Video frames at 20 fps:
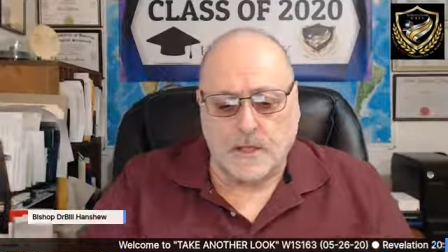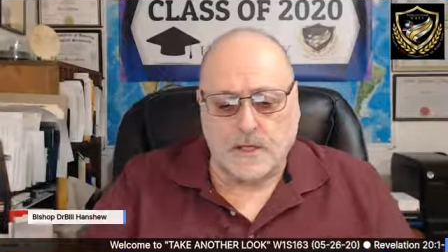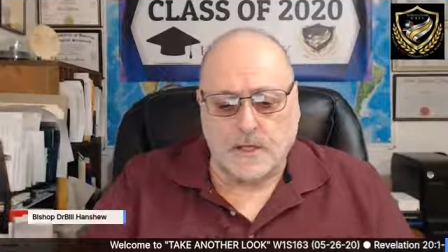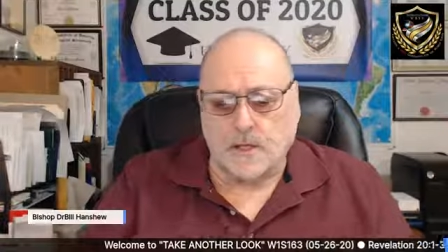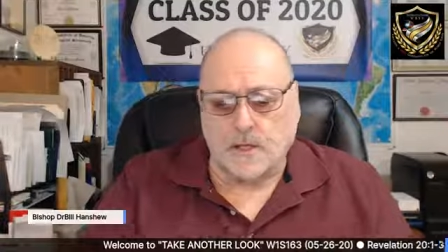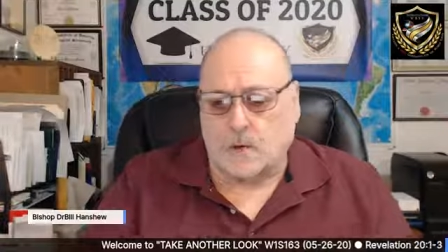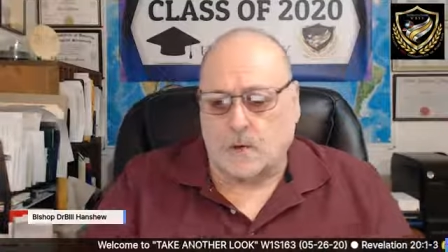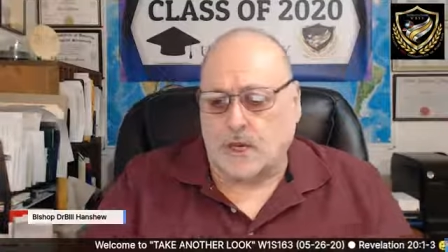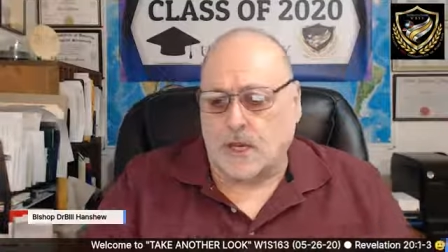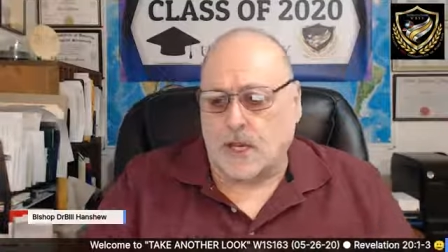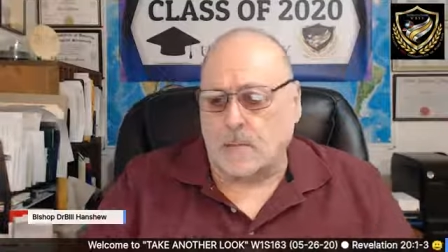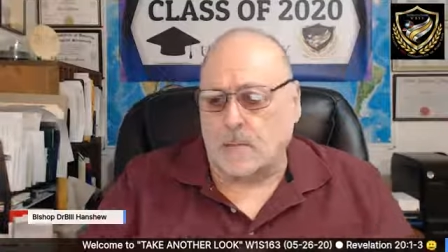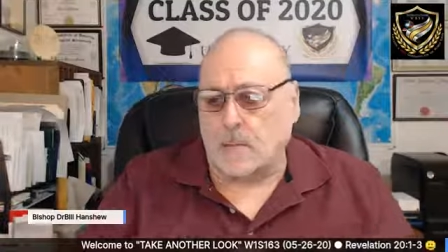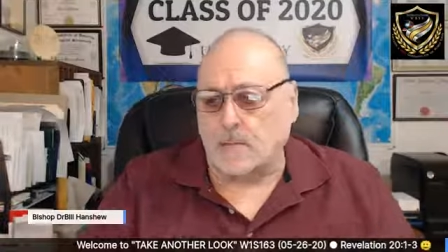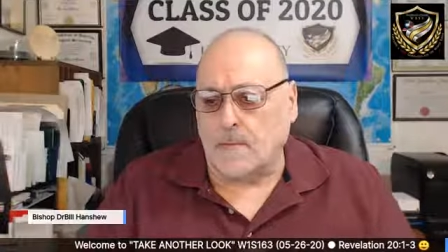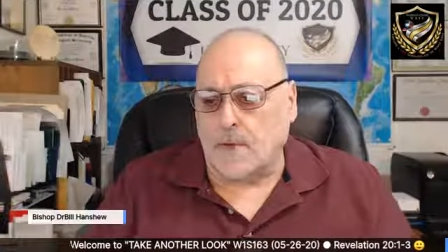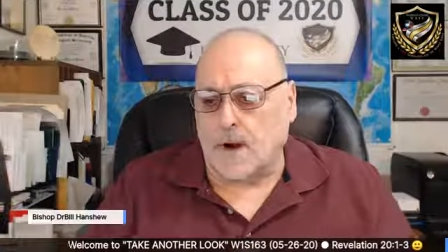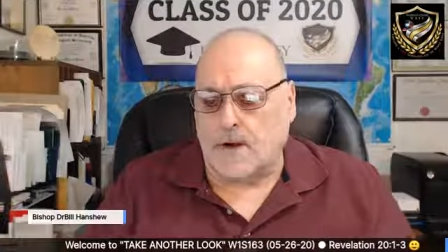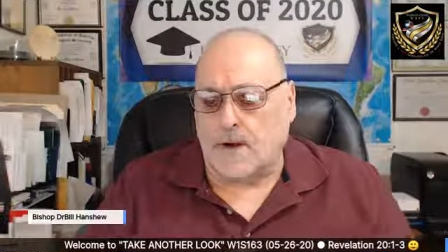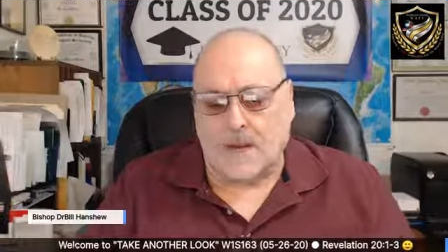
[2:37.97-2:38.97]
So keep in
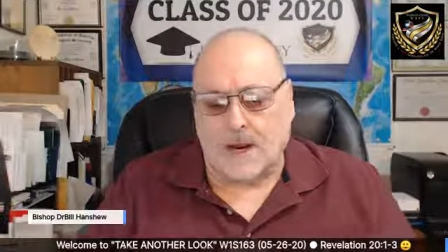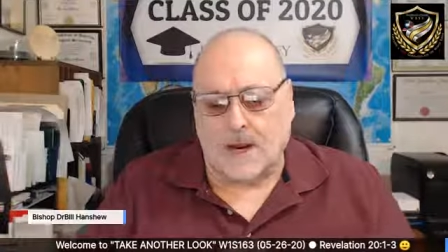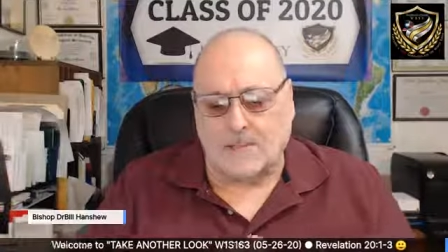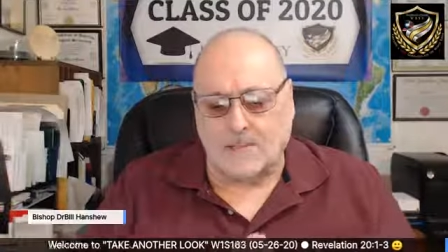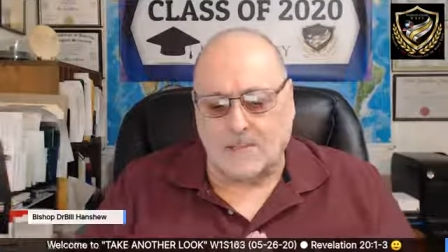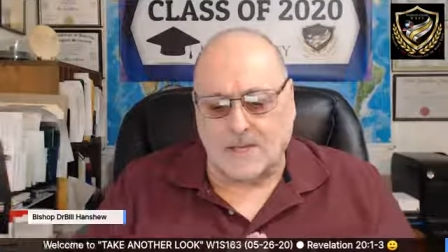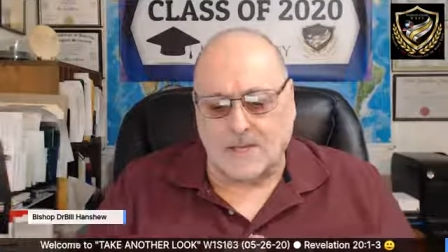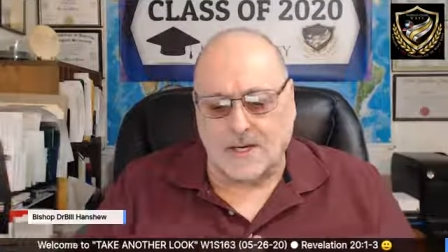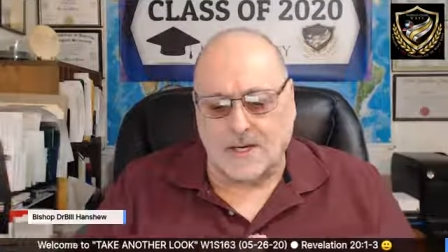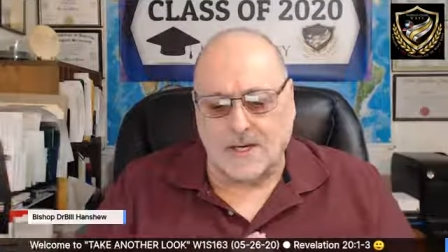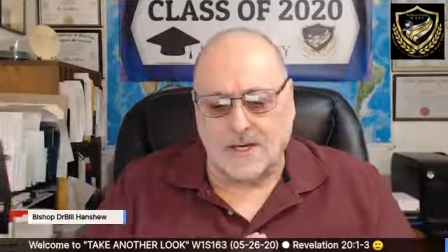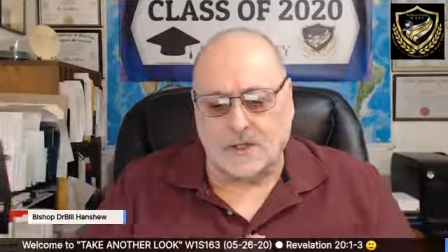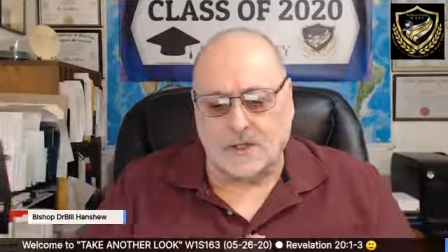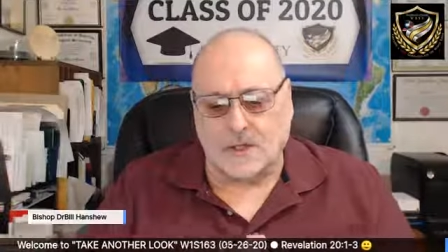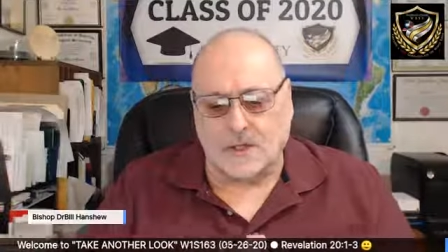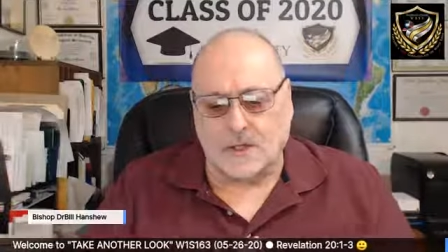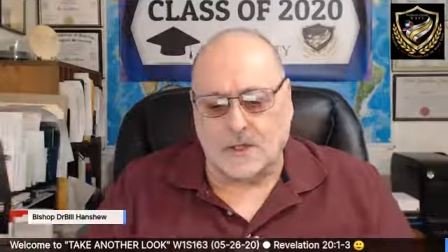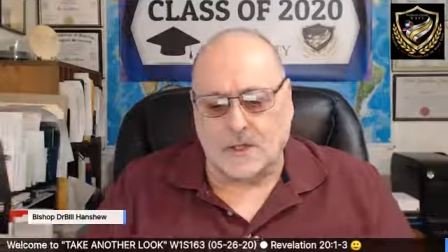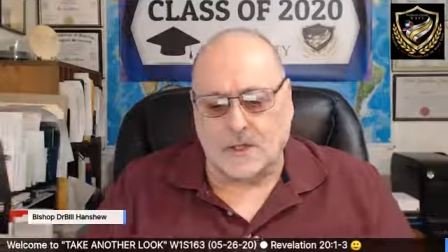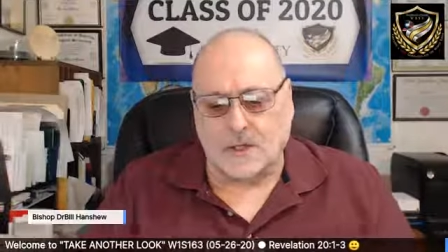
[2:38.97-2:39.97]
mind that I'm
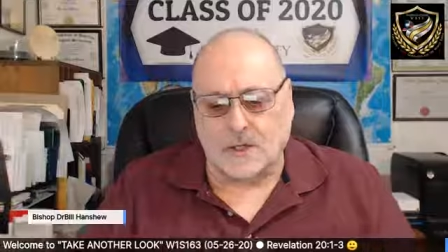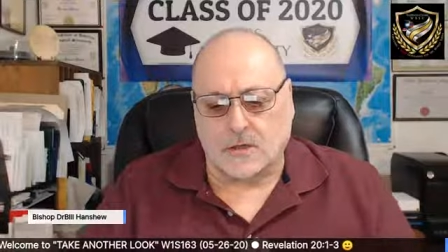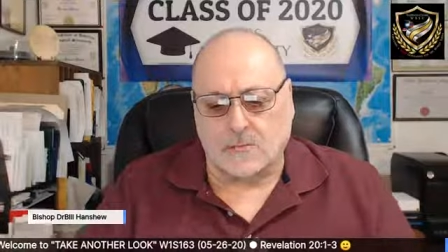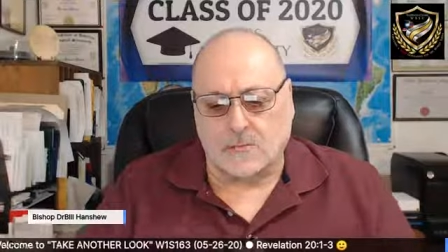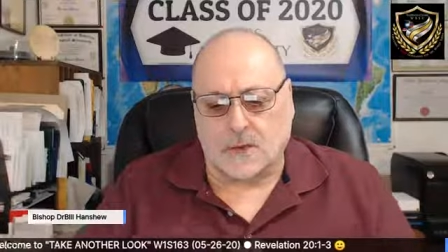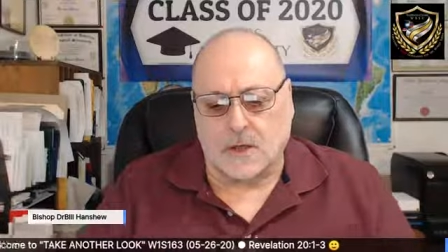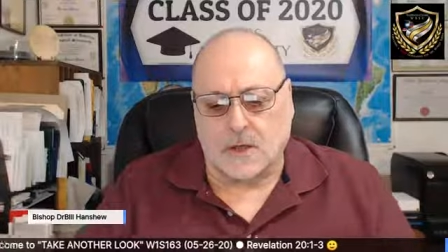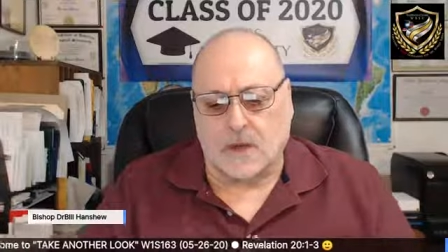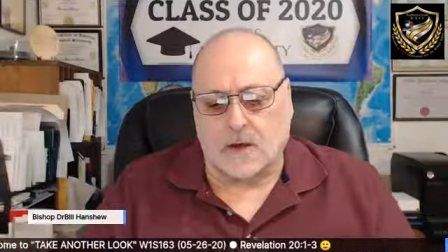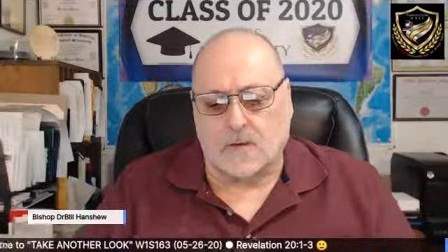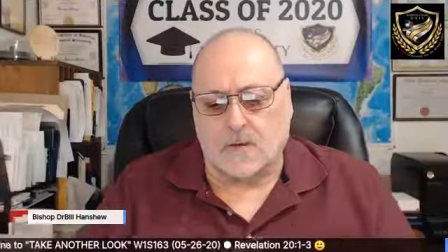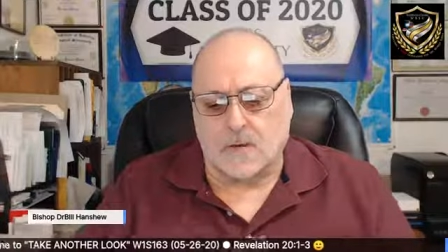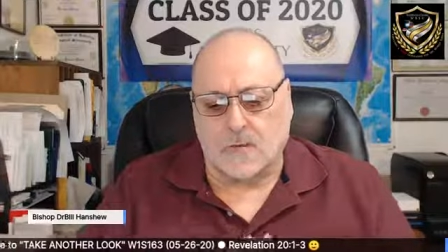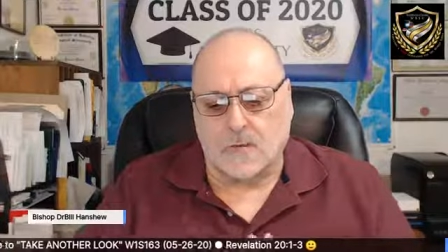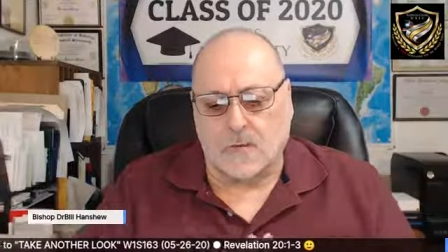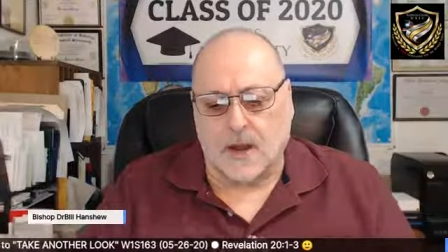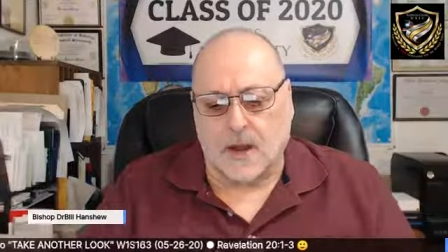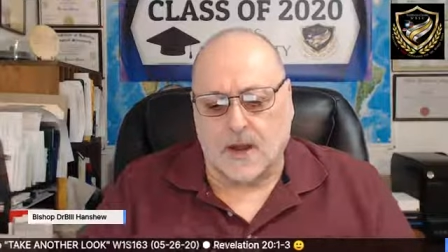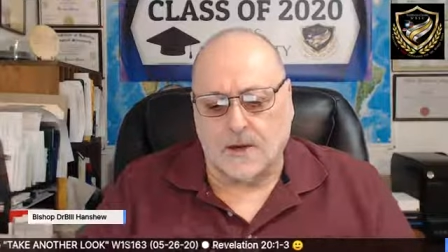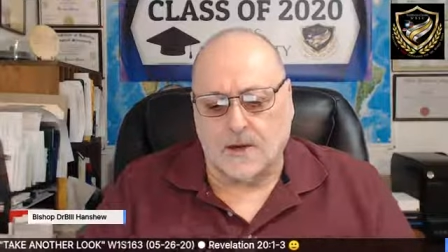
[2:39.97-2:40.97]
teaching this completely from
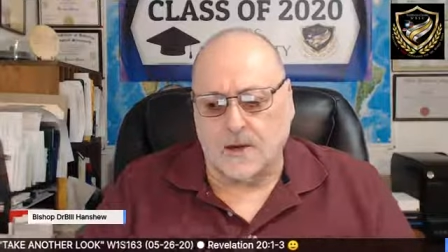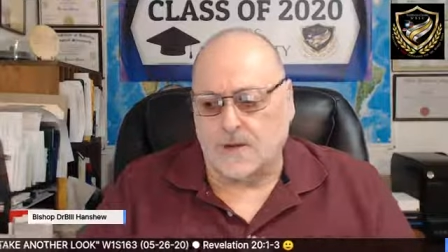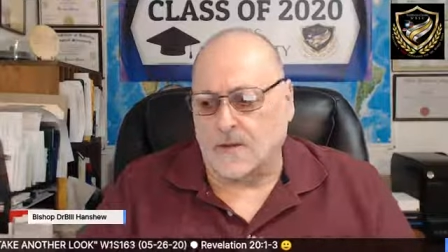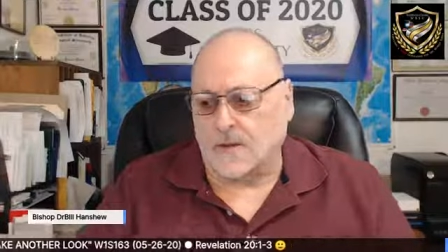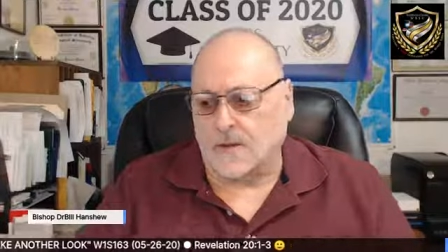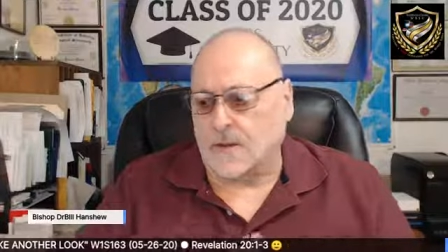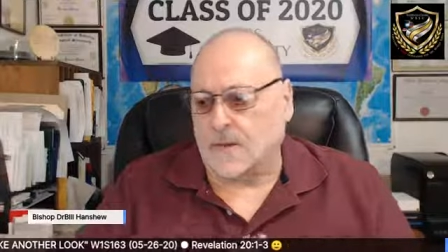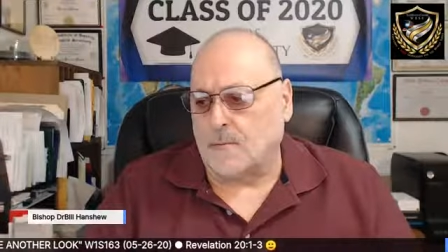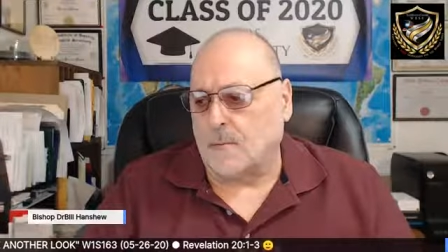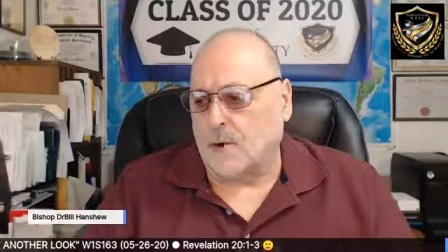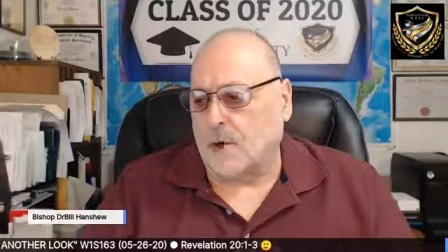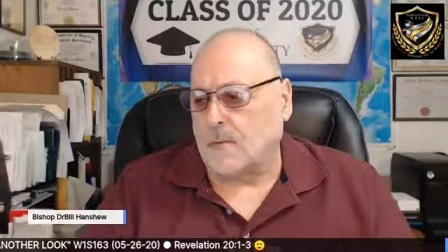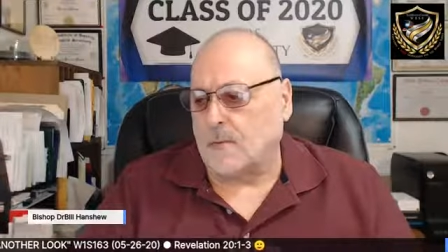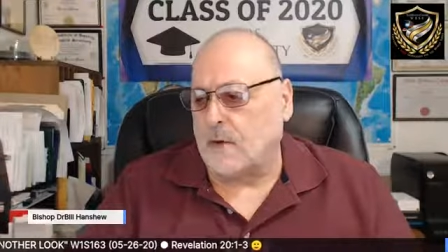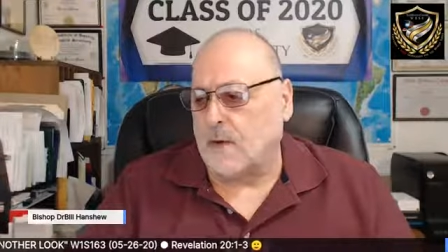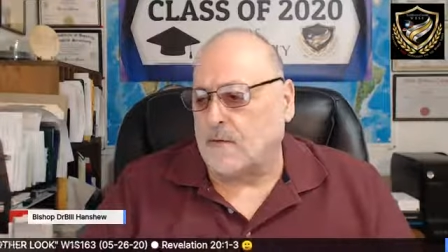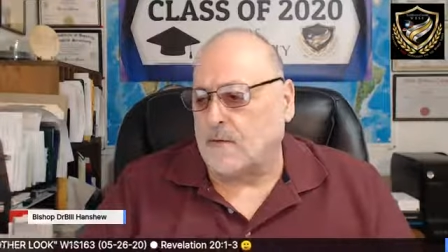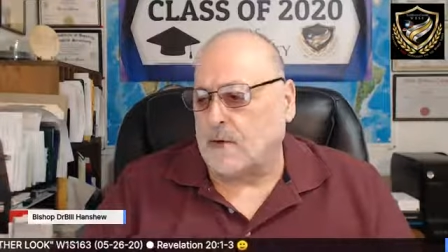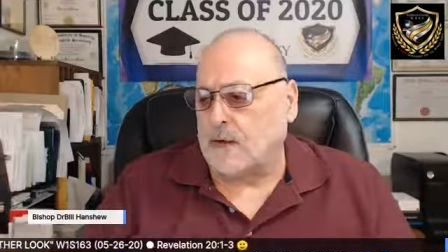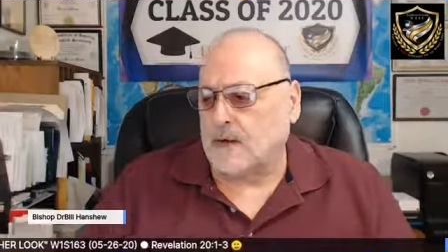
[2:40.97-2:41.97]
the idea that the book of
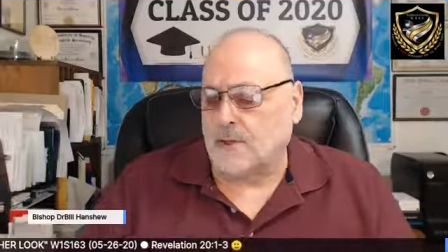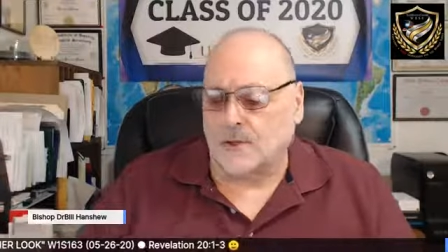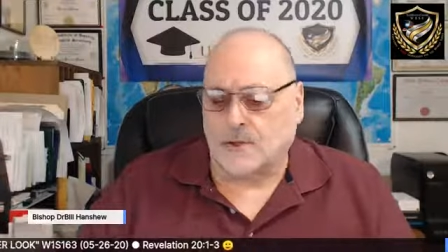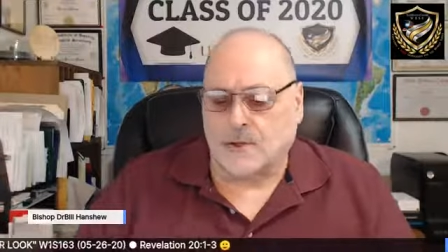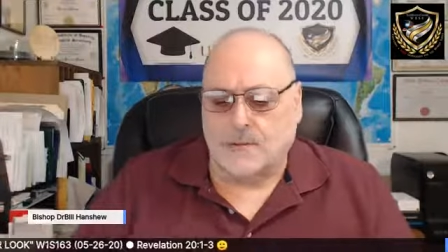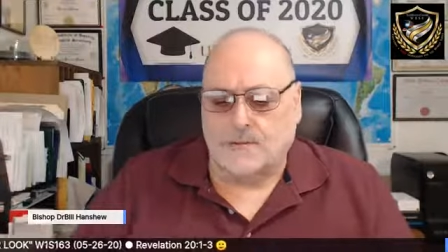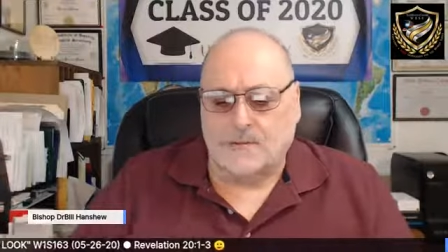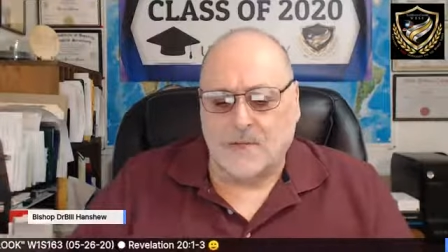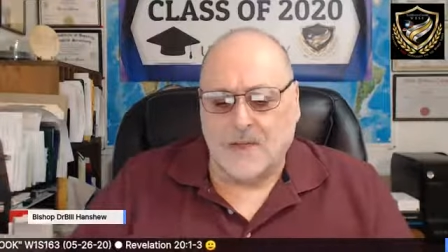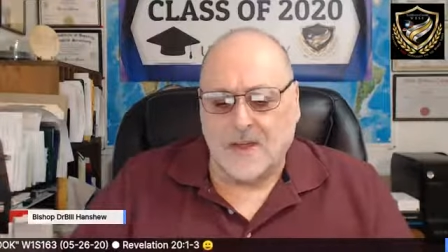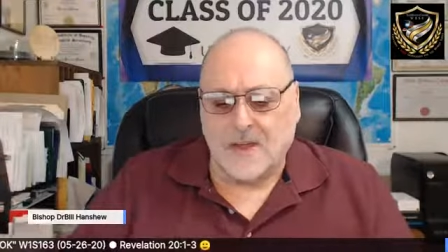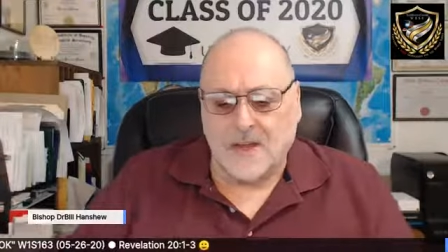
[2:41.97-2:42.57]
Revelation